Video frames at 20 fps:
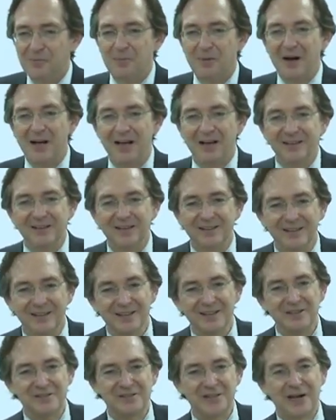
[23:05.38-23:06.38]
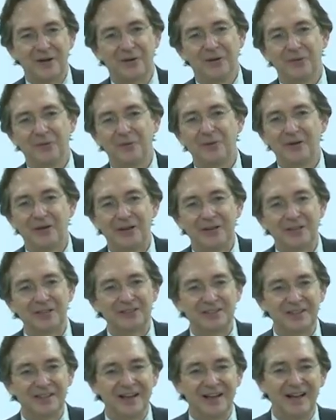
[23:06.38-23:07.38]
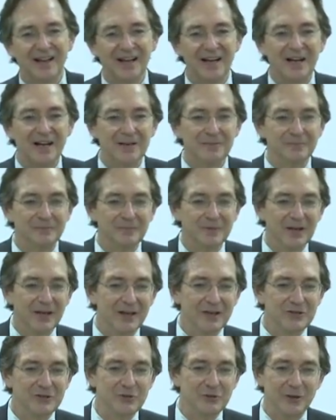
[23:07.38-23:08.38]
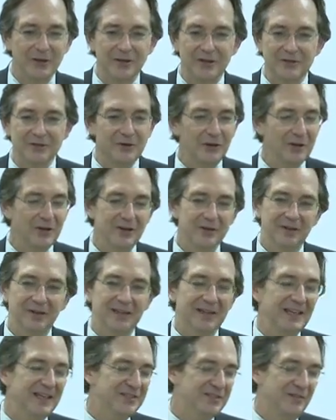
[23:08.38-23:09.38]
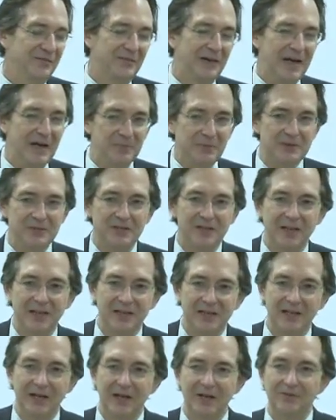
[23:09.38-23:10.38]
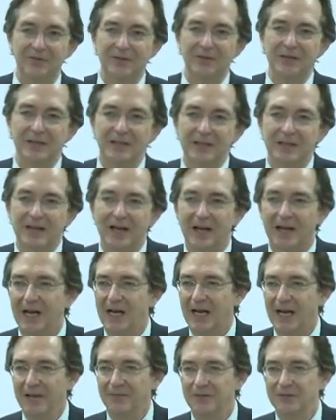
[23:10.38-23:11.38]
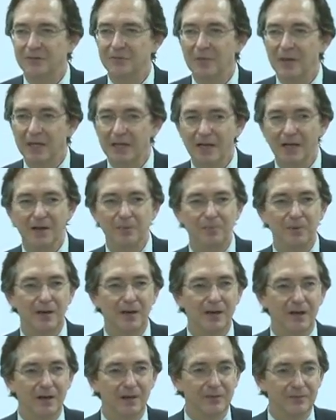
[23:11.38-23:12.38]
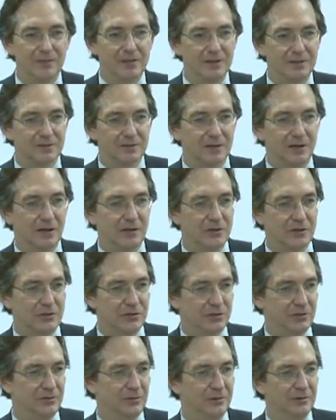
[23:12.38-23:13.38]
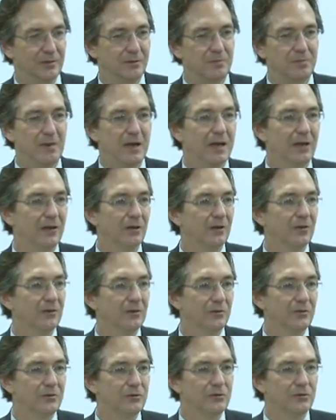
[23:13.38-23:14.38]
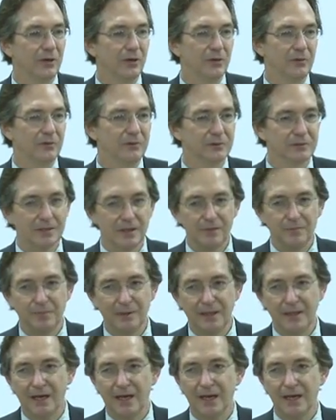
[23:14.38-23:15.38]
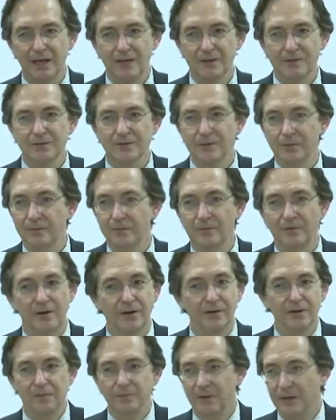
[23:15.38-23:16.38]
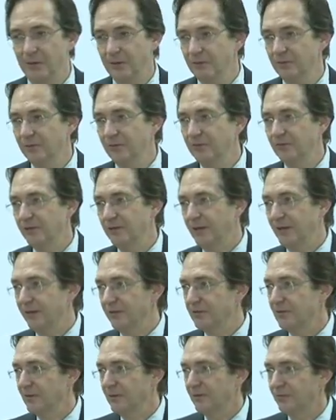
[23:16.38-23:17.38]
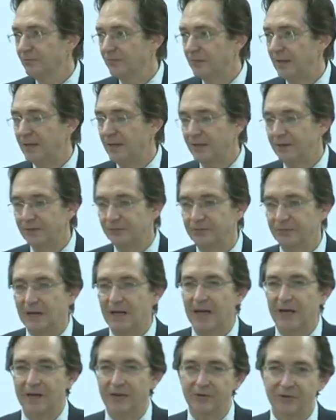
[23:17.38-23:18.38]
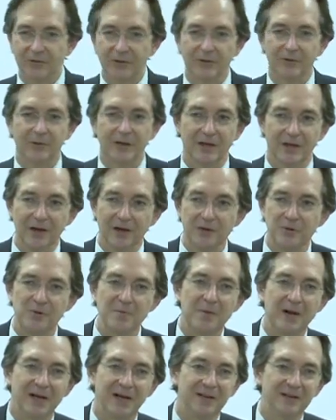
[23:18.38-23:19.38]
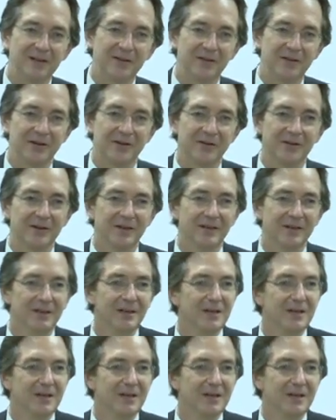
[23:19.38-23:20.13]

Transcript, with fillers: but uh, here's how it works. Um, there's only less than 5% of the hive is made up of these larger male drones. They have big eyes. They're very powerful flighters, uh, flyers, so I don't want to undermine their